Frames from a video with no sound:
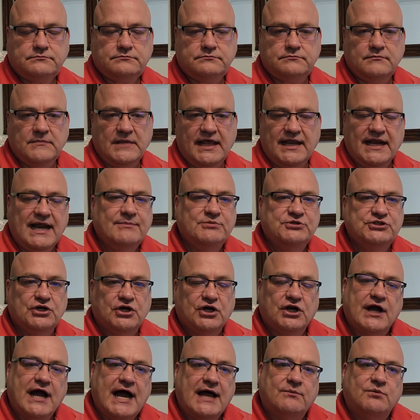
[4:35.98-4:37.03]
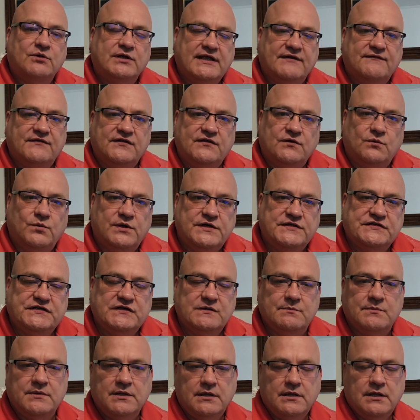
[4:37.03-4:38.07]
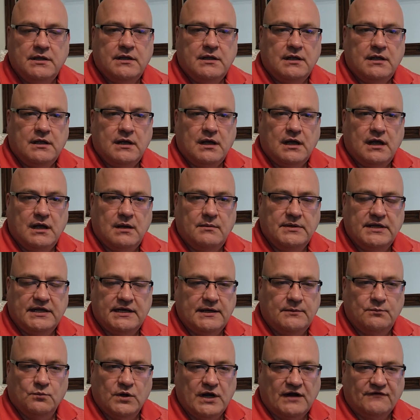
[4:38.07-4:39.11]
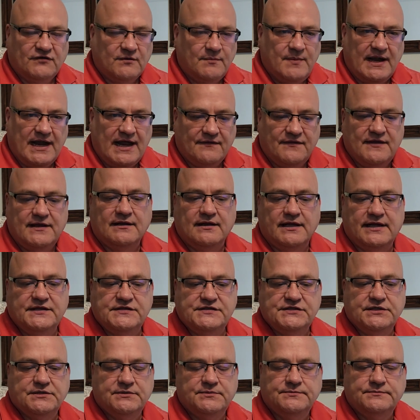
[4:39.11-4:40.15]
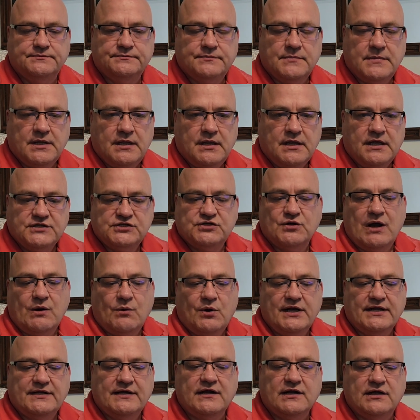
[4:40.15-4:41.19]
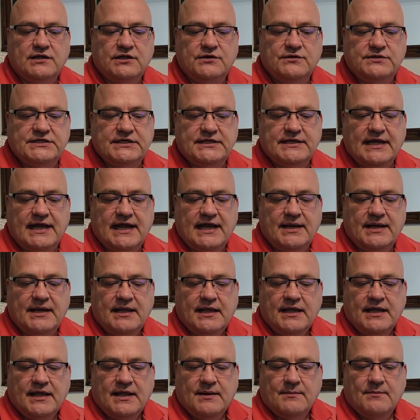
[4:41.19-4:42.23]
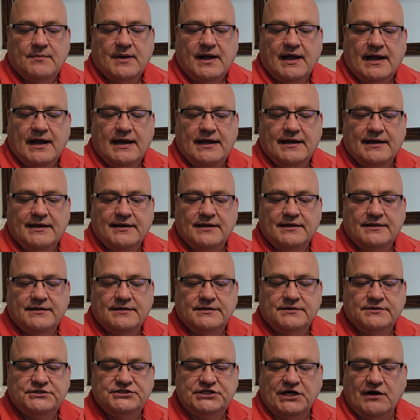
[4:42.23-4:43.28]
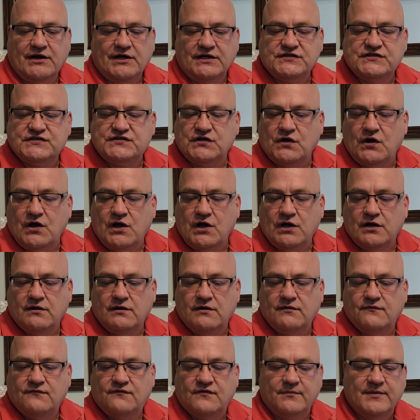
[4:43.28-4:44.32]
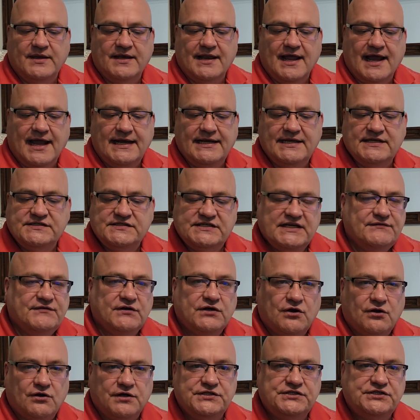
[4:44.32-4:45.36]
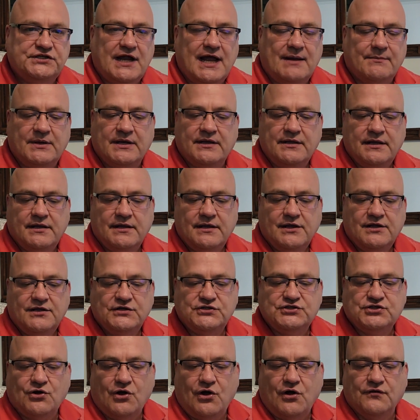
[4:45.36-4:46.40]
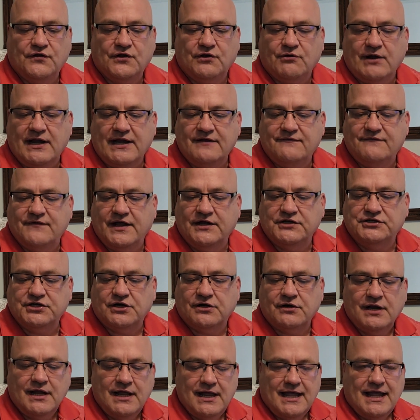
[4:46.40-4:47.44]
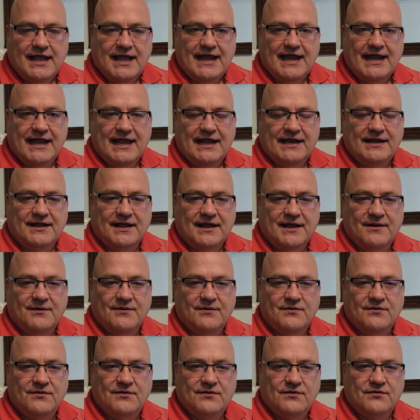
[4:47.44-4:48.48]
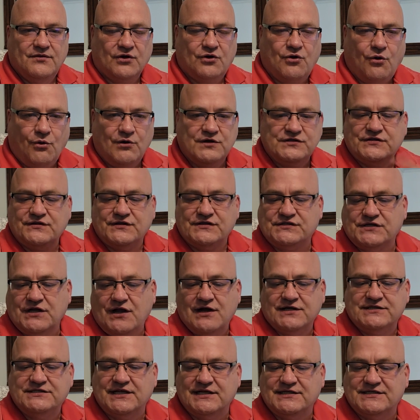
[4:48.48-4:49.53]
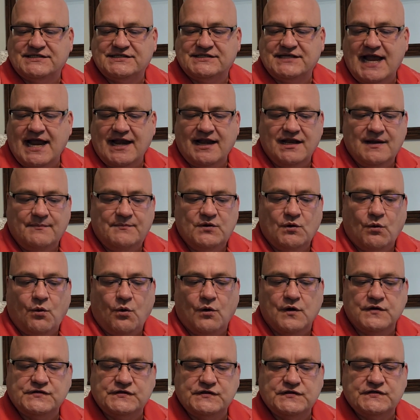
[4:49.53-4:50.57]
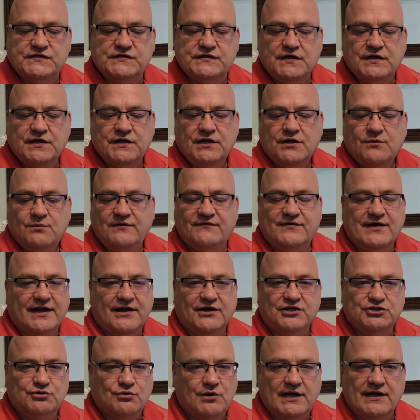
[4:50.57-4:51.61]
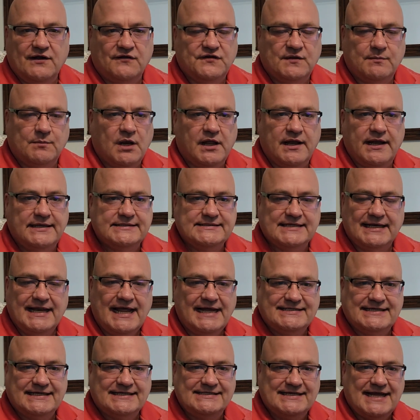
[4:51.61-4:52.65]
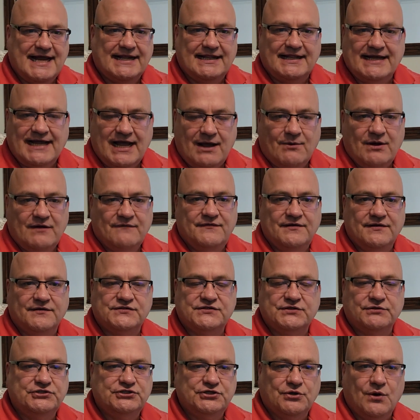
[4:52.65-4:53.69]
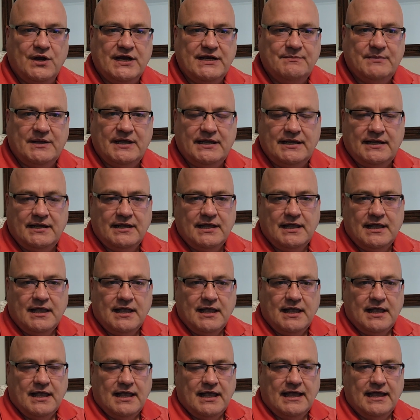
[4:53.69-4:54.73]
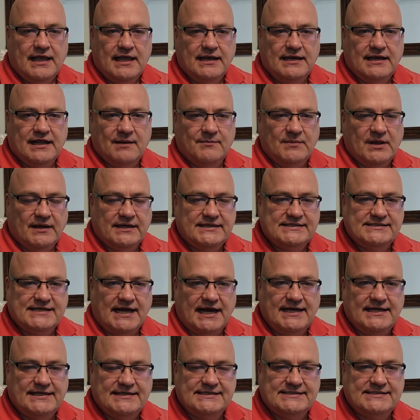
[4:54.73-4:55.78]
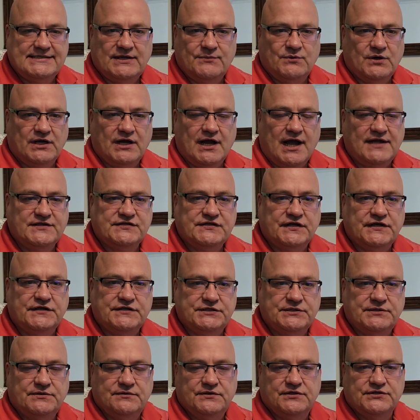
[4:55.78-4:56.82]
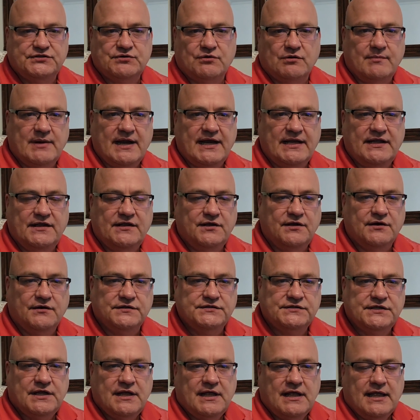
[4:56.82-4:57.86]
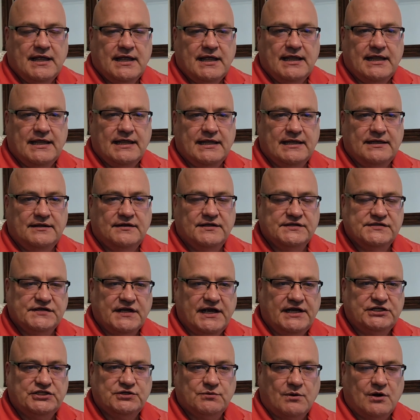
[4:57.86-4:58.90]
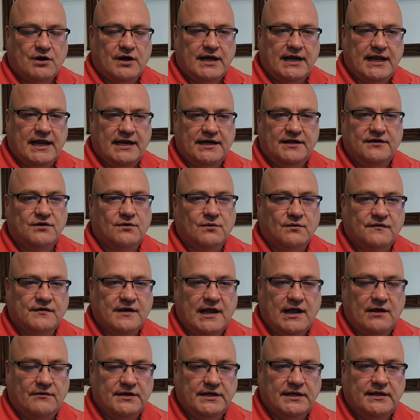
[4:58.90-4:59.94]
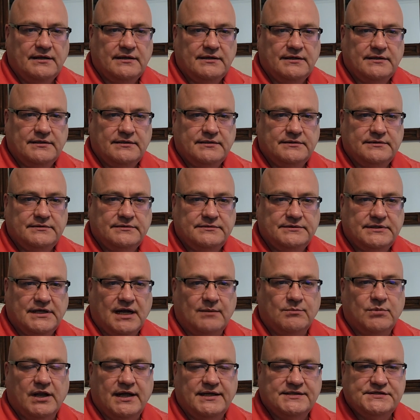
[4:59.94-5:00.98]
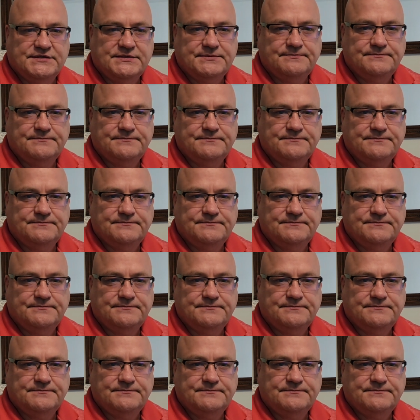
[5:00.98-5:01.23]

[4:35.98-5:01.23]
And I'm sure God will give you the wisdom and in whatever path he leads you. So I want to conclude today by sharing a song from the 90s, Stephen Curtis Chapman. It's called The Great Adventure. And the chorus of the song says, "Saddle up your horses. We've got a trail to blaze." And that's exactly how I feel. So join me, and I'm excited to see what God's going to do this remaining years in the sanctuary and in North County. God bless.